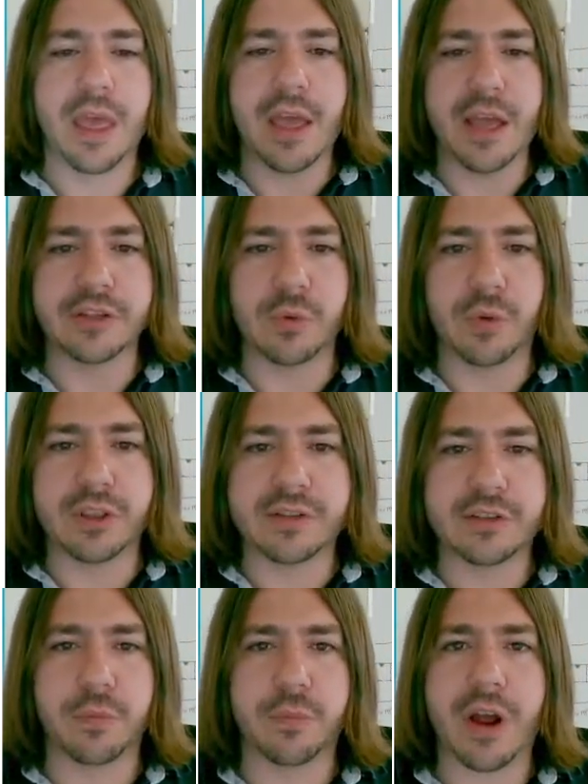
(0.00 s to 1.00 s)
And so what the
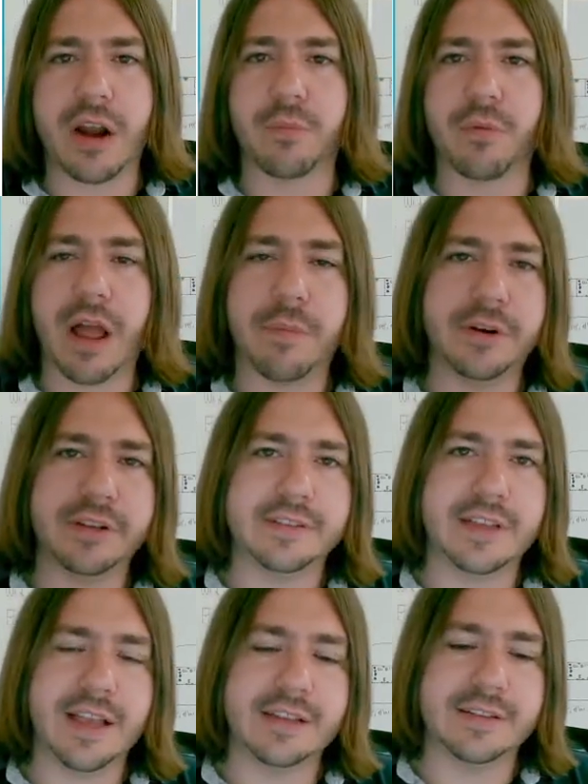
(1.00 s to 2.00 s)
zero product property
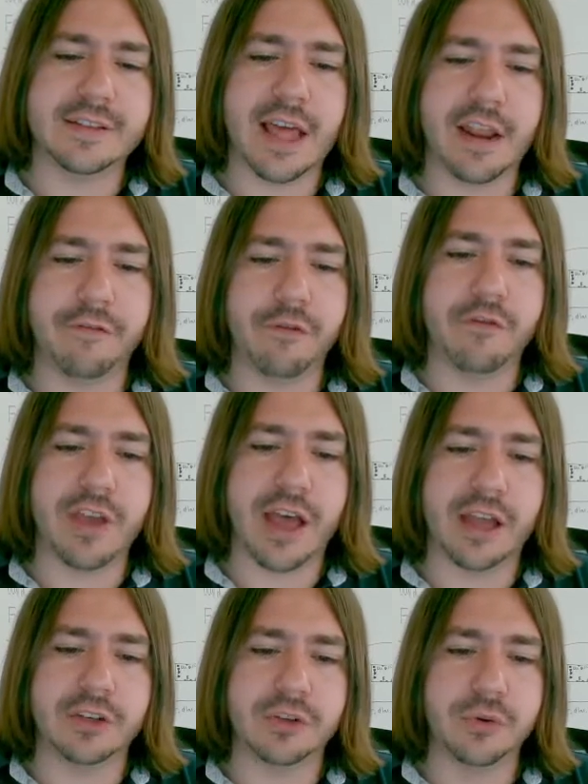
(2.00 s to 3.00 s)
says is that if you've
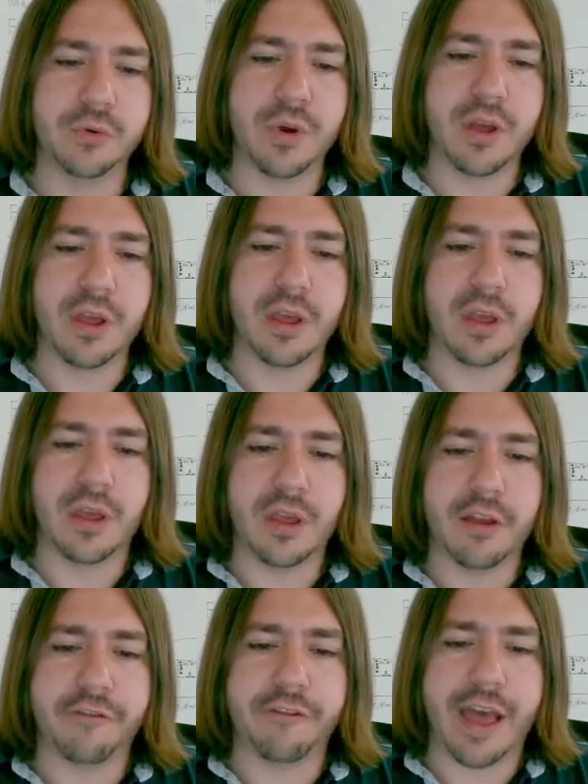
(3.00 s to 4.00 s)
got two
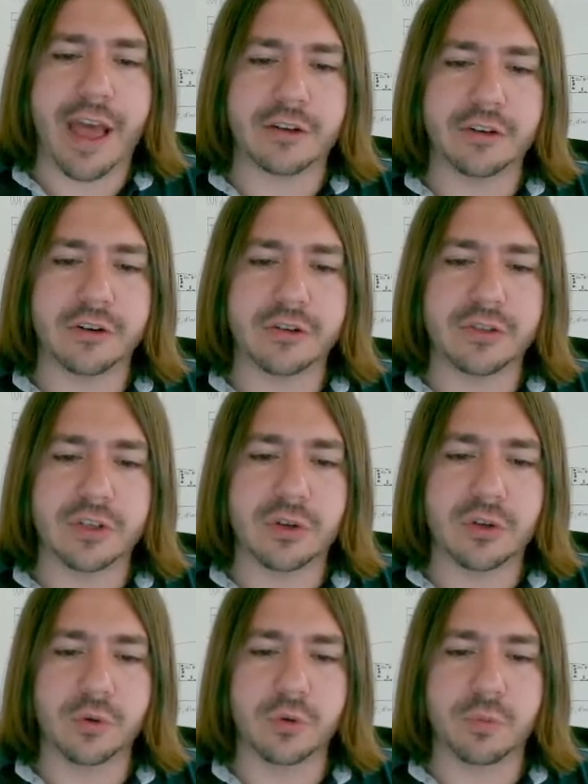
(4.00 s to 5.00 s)
factors
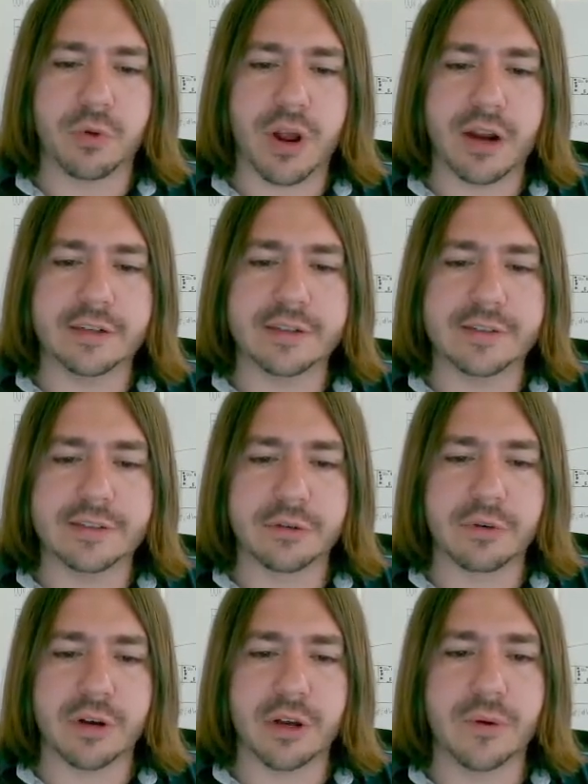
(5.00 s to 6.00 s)
whose product is
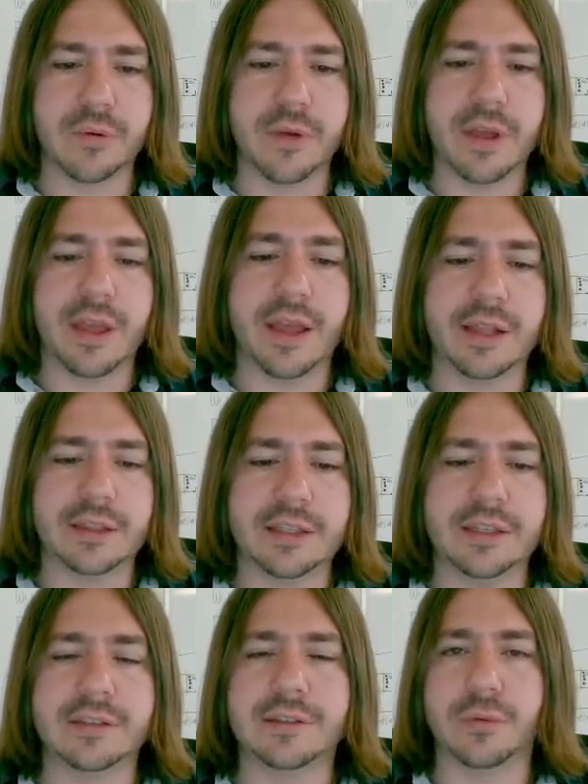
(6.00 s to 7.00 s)
zero, at
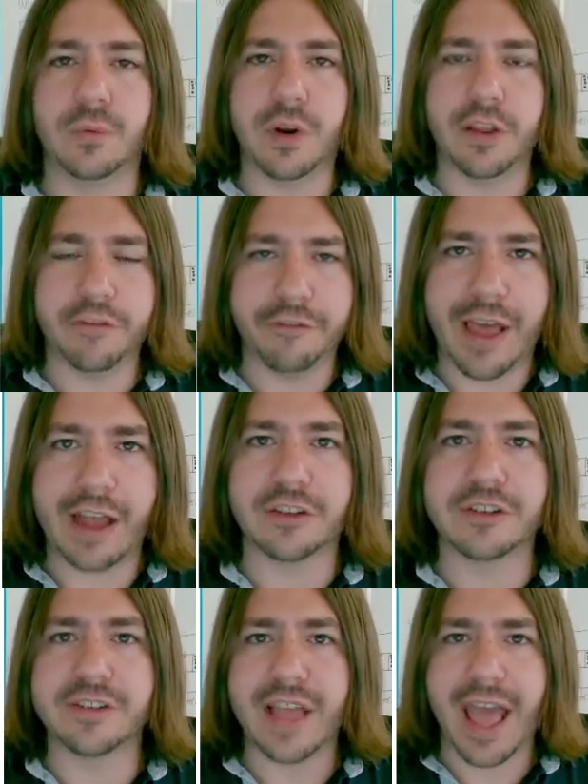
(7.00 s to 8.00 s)
least one of the
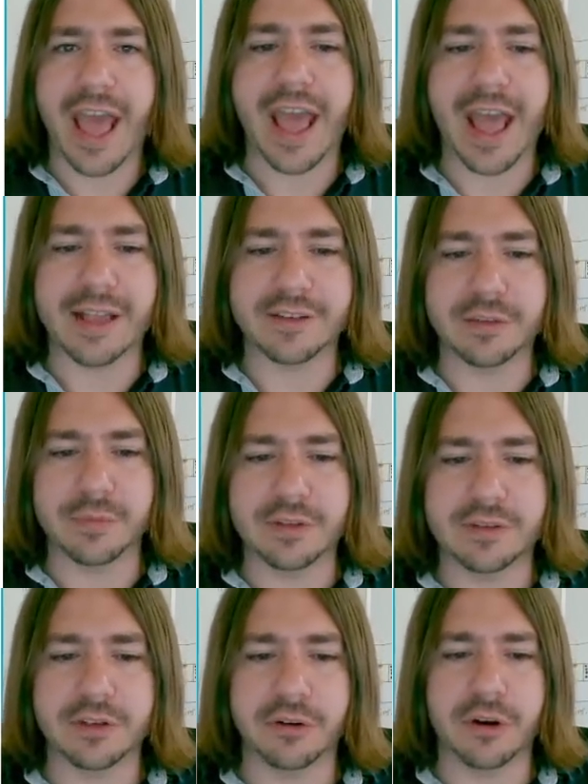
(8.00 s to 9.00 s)
factors has to be
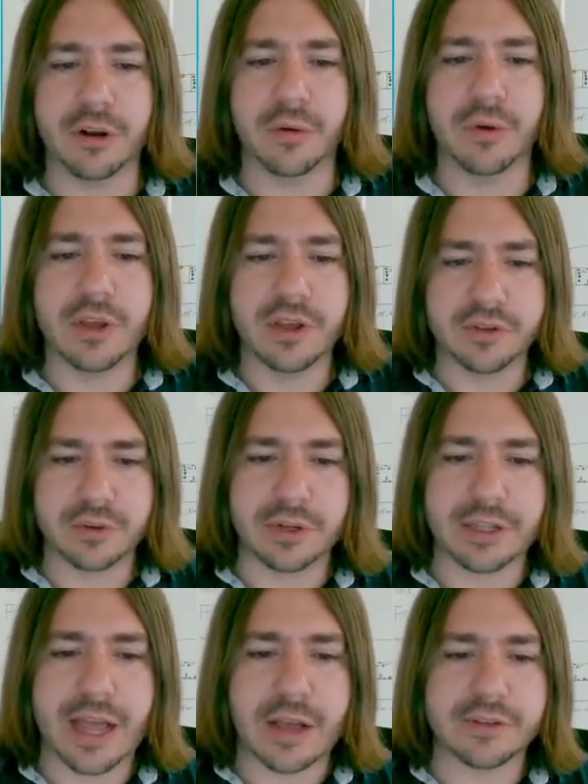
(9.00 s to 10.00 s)
zero. So it
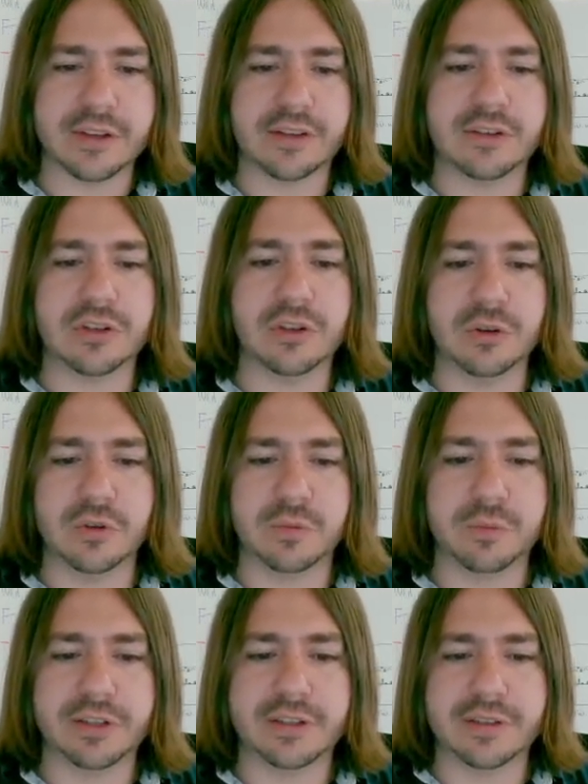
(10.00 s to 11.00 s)
allows us to
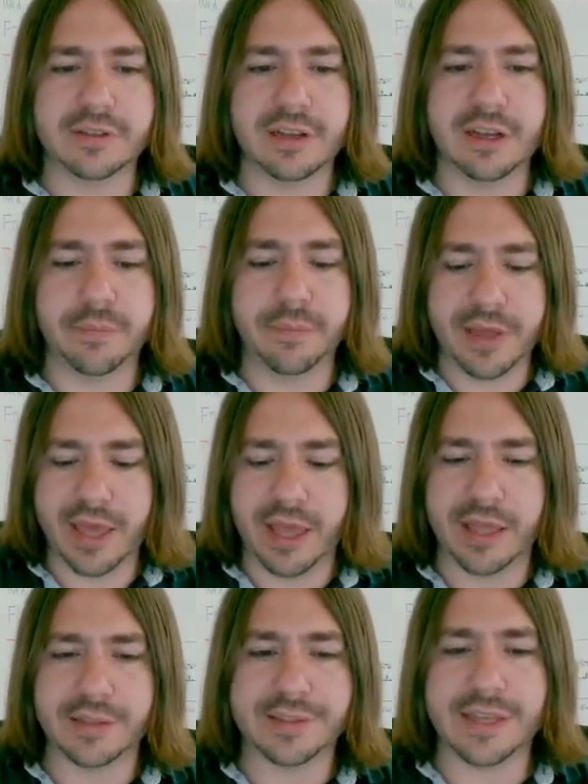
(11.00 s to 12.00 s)
split this up
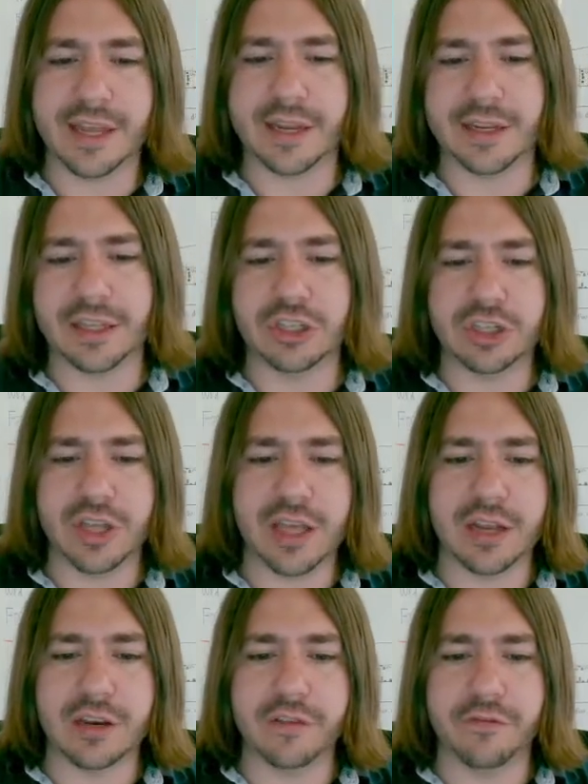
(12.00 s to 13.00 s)
and set each
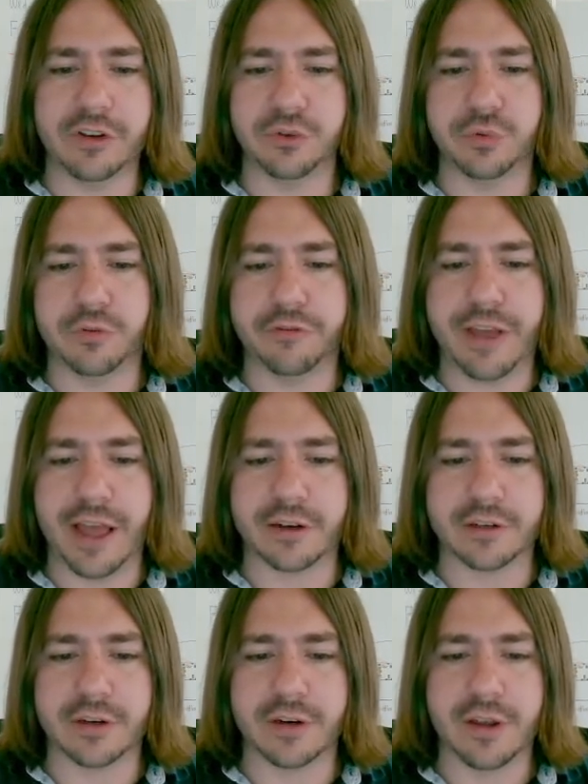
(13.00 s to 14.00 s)
individual
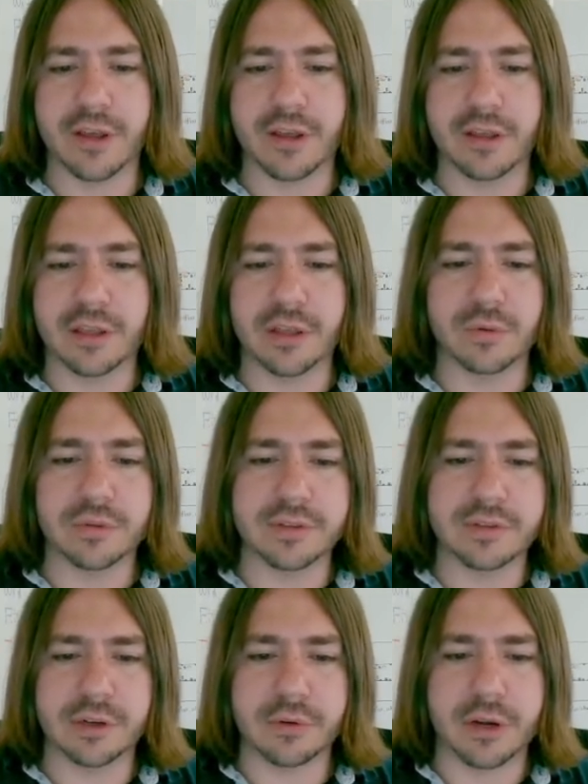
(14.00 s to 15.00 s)
factor equal to
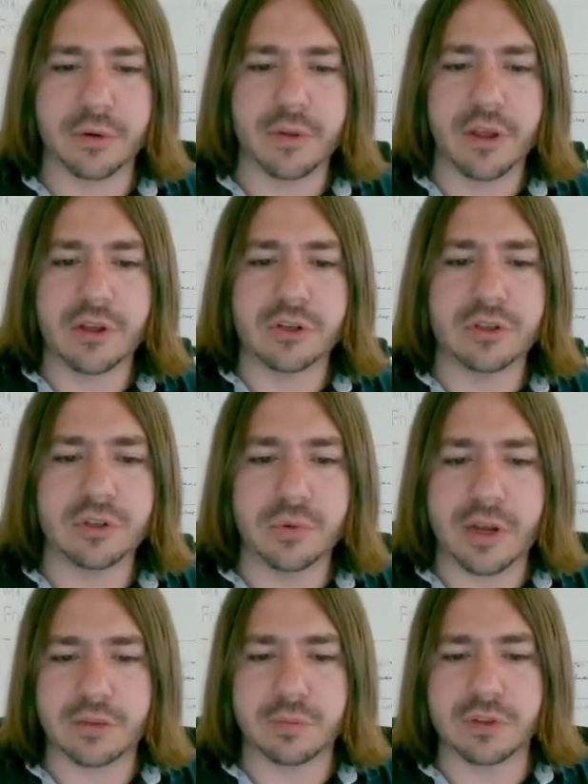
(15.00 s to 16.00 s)
zero. two
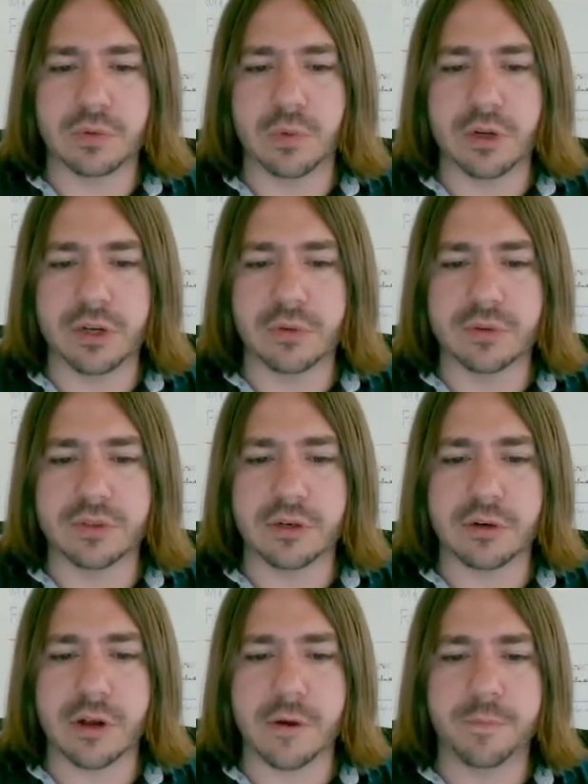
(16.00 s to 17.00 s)
x plus one equals
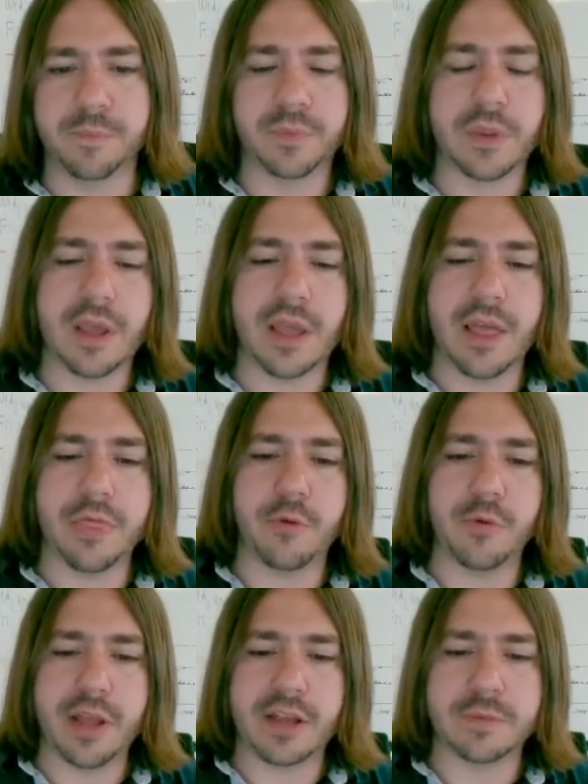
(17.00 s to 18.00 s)
zero, and
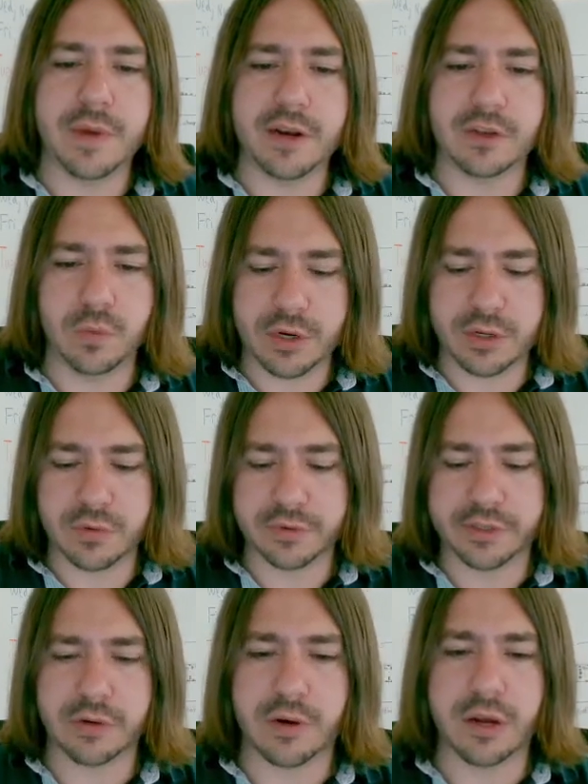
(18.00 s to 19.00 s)
three x minus one equals
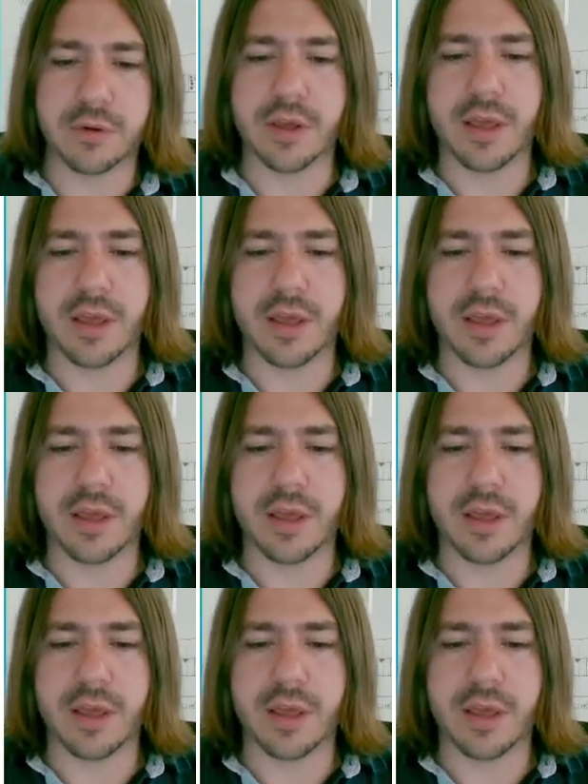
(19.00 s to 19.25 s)
zero.